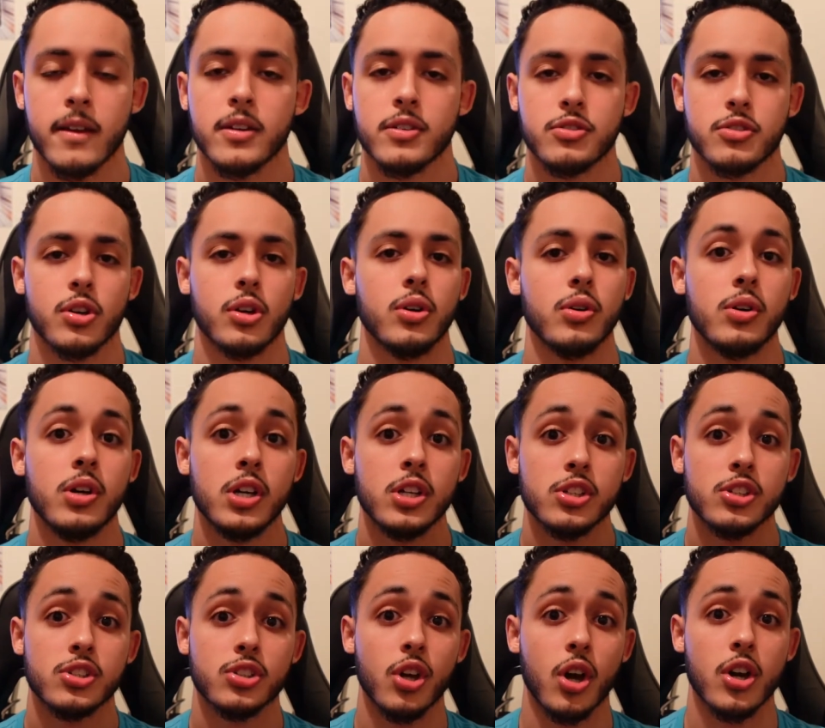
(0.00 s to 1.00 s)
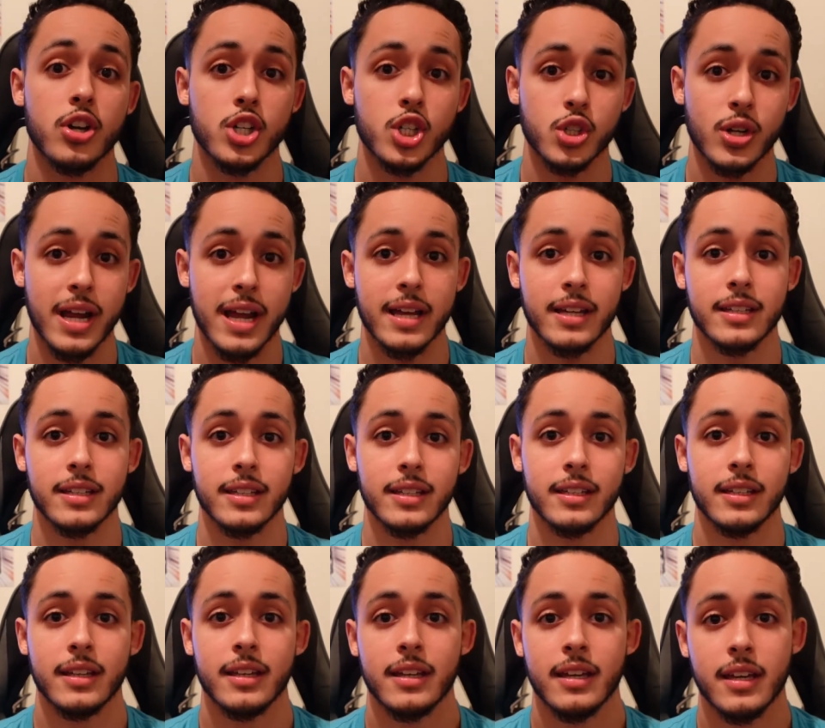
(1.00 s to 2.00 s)
So start
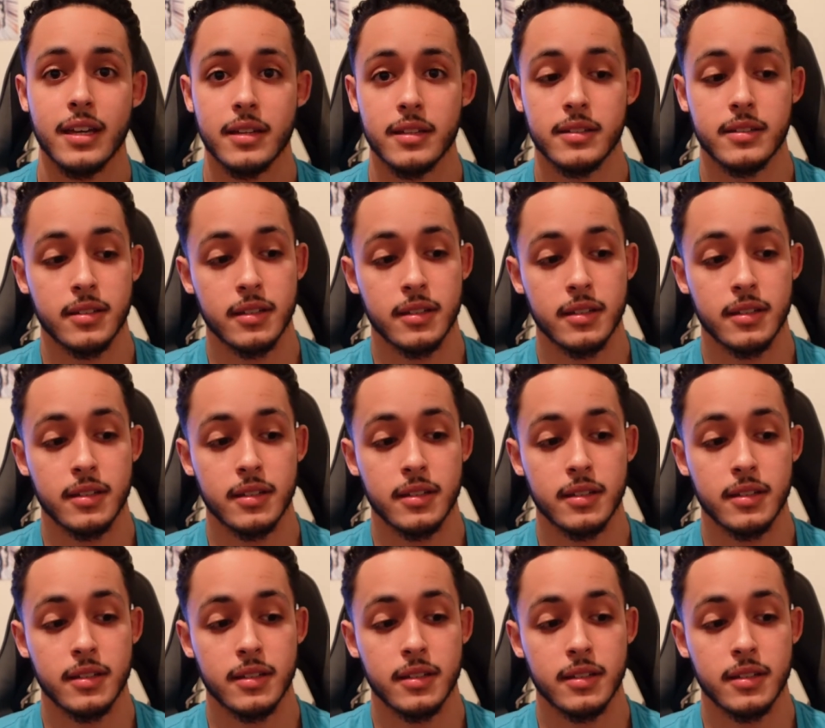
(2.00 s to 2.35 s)
tracking, and